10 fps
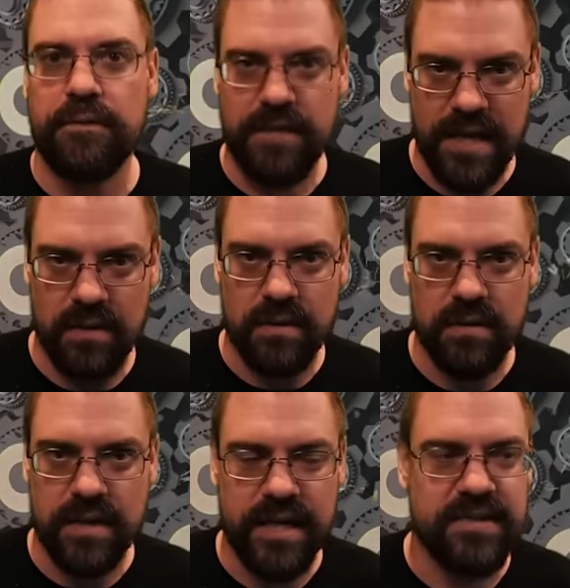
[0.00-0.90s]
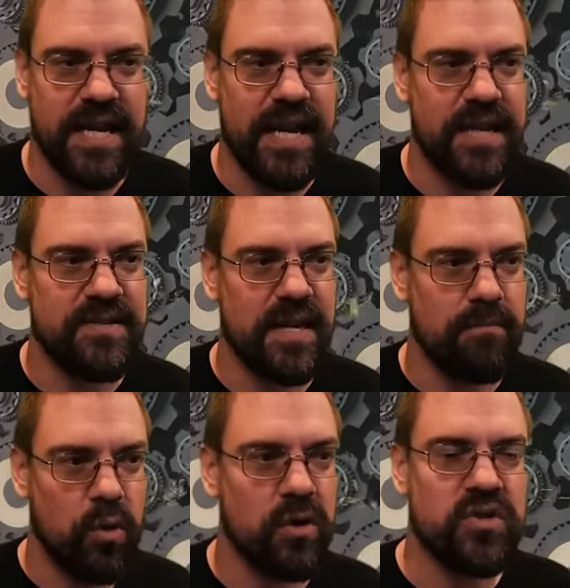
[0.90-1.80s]
feel. It is a
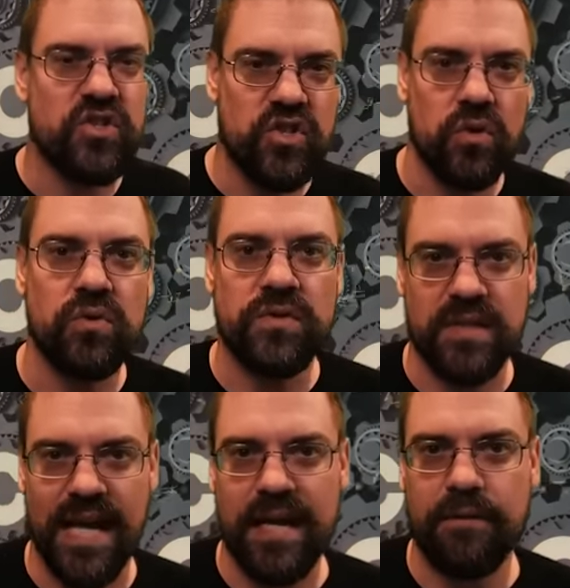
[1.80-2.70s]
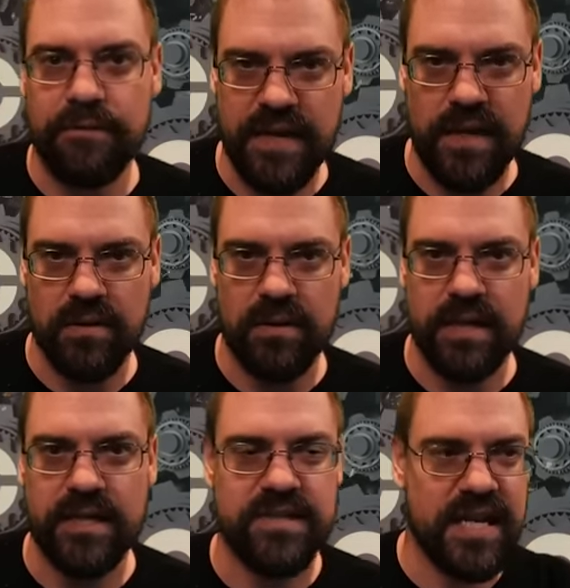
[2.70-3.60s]
more Souls-like feel
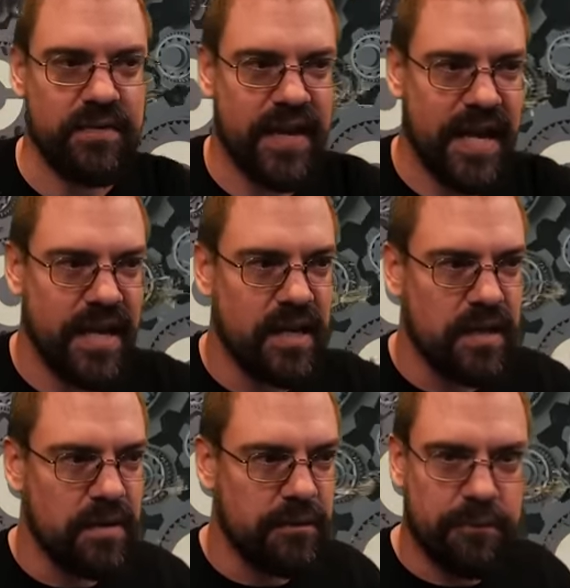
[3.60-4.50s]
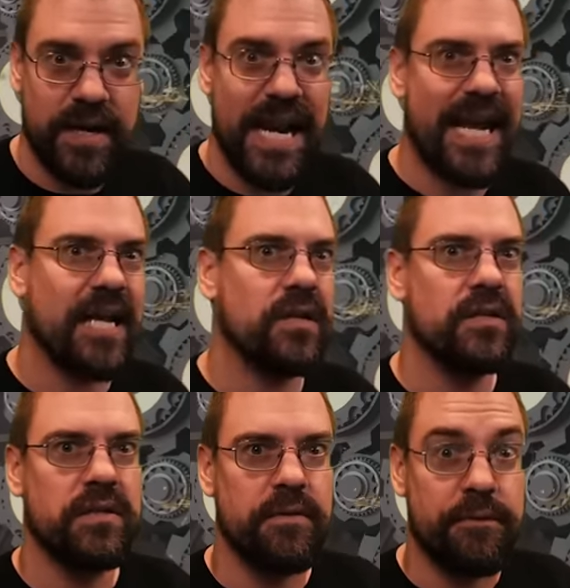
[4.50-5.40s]
instead of a frenetic,
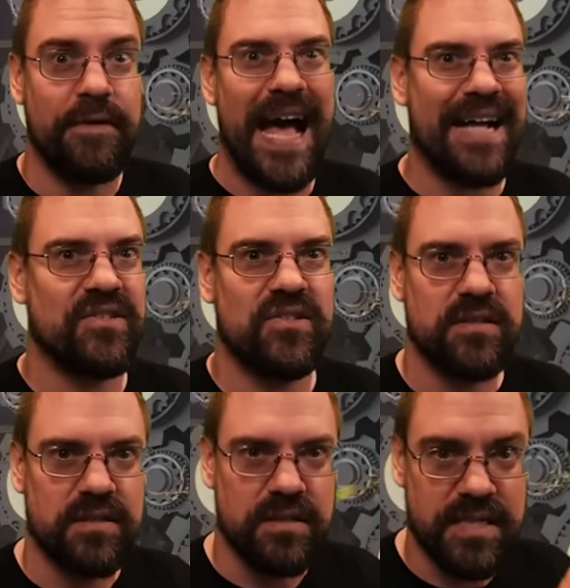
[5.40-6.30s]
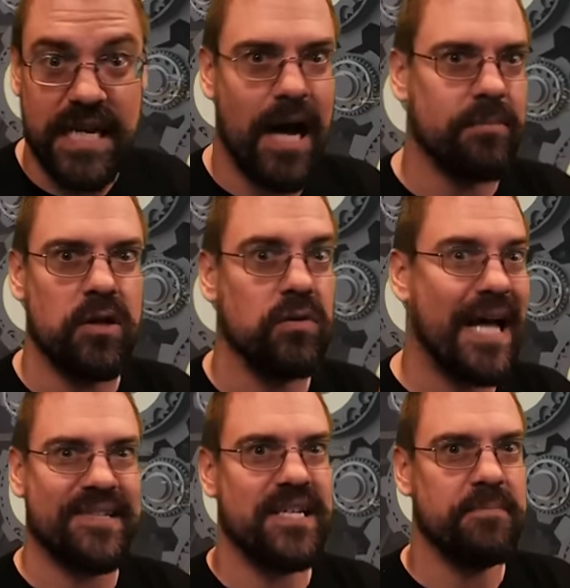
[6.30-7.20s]
fast Diablo,
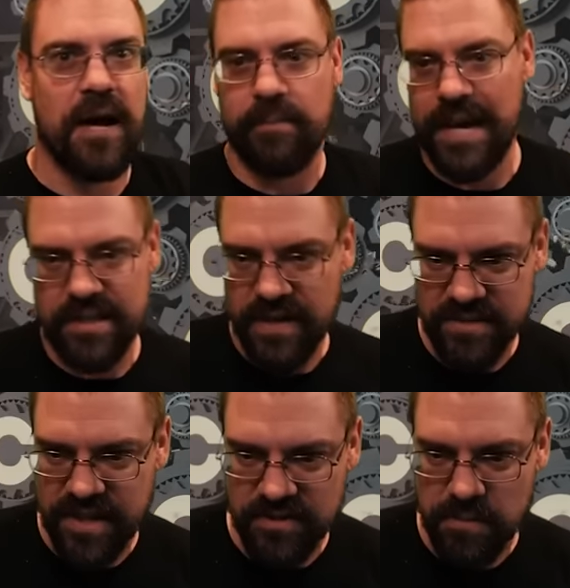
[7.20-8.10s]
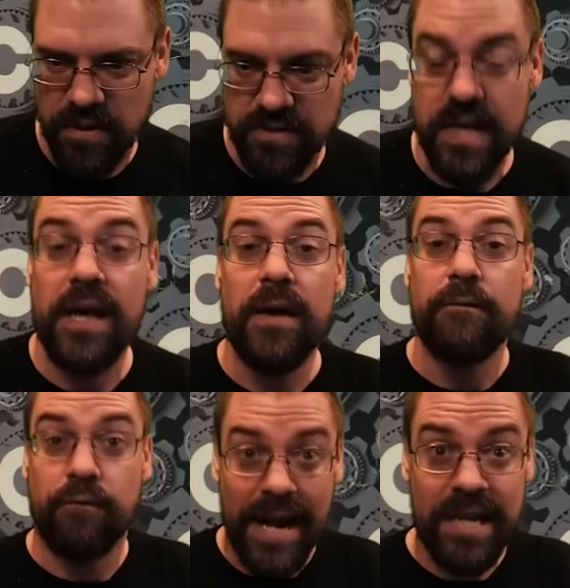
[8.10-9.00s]
Last Epoch, Path of Exile experience.
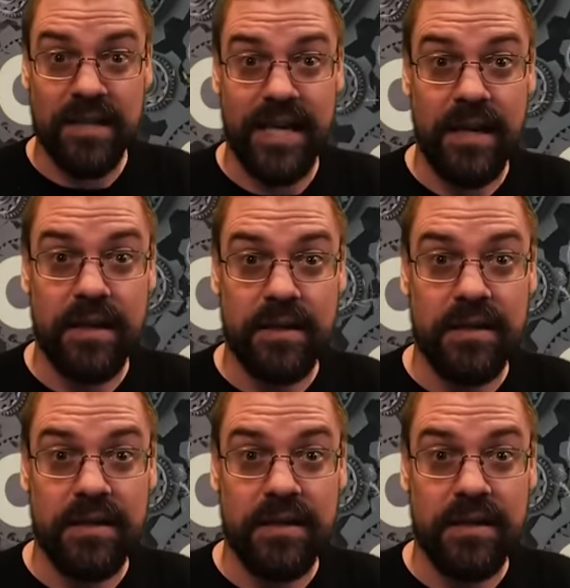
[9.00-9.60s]
Frankly,